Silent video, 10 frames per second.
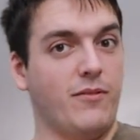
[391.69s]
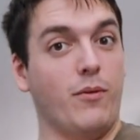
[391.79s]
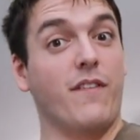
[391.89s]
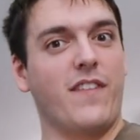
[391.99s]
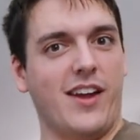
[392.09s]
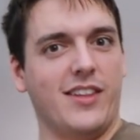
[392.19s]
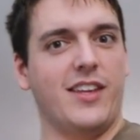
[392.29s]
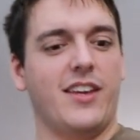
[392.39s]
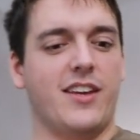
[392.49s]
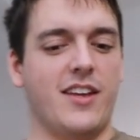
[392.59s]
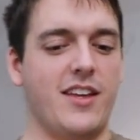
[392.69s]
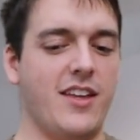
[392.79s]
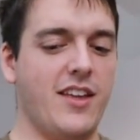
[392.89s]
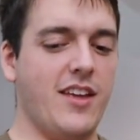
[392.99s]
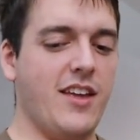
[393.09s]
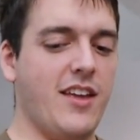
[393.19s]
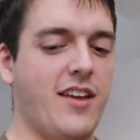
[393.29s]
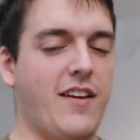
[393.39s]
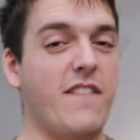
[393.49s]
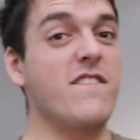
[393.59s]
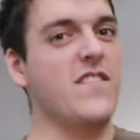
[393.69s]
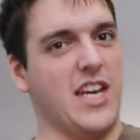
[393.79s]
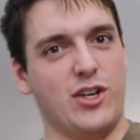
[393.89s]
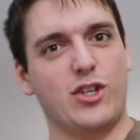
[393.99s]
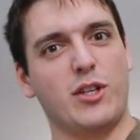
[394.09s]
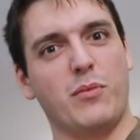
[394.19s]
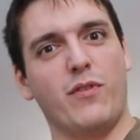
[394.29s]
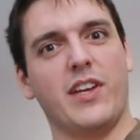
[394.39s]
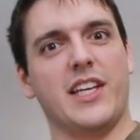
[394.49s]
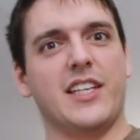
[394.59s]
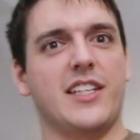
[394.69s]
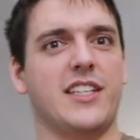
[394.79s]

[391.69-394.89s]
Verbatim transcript: We finally finished the movie.